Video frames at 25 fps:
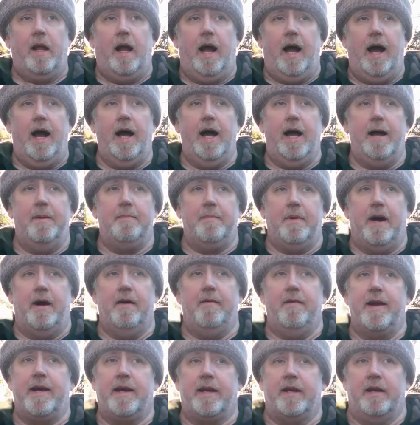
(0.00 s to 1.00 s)
I
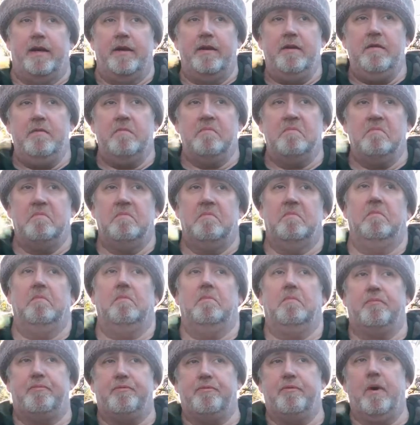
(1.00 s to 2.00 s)
reckon
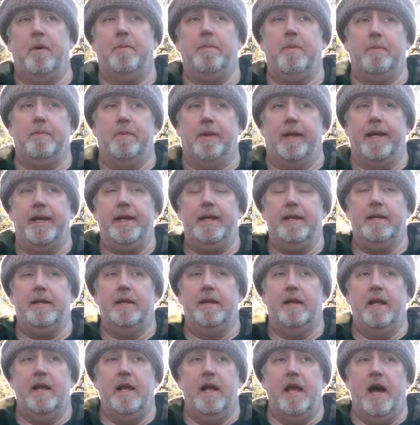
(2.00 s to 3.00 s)
probably,
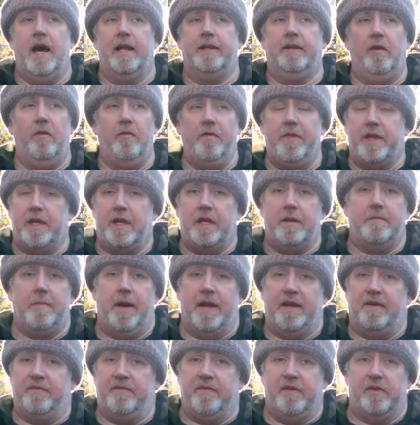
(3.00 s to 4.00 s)
I don't think you'd
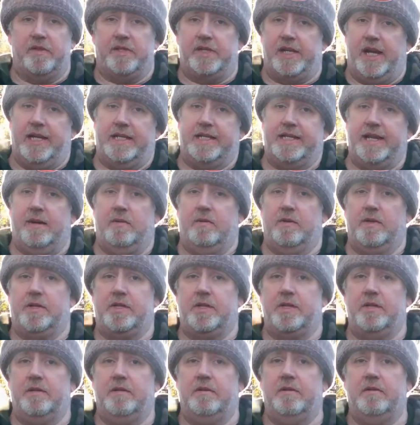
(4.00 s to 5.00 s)
make 48
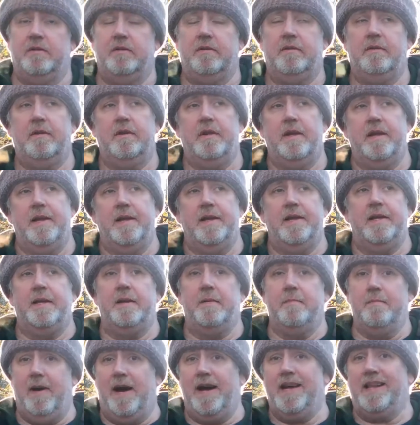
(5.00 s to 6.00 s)
hours.
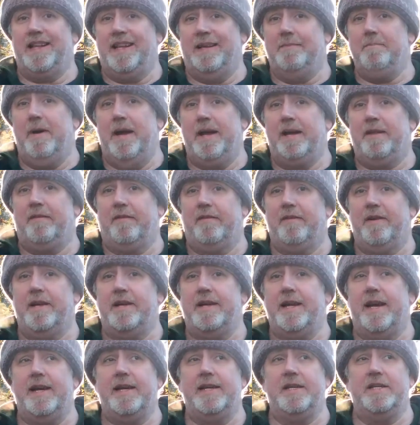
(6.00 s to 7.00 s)
You might make
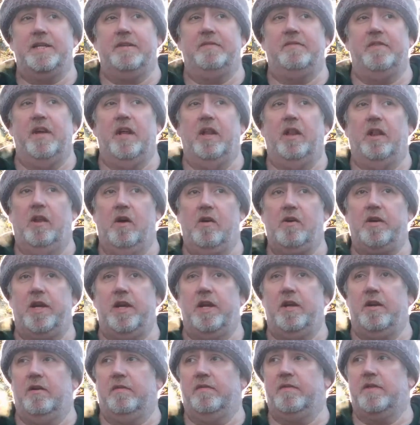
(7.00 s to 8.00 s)
3 days if you're
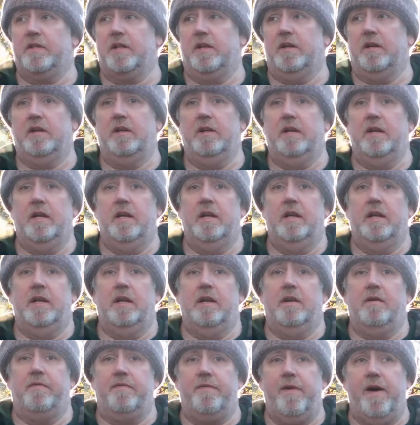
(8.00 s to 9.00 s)
lucky enough to
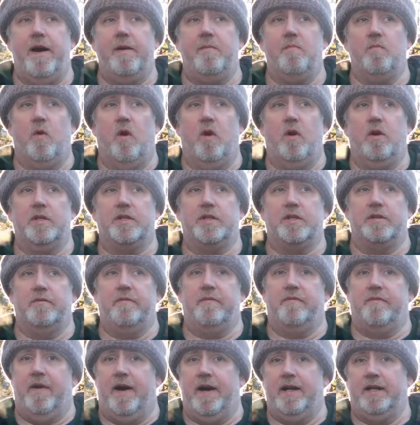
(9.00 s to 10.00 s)
find water
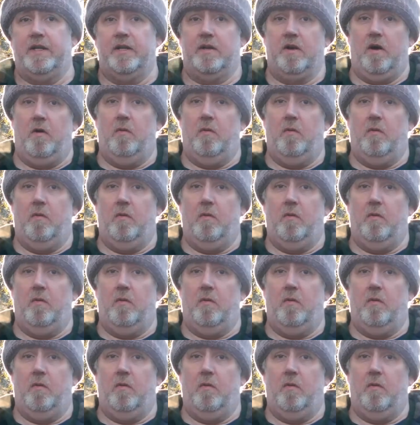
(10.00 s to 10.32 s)
and find a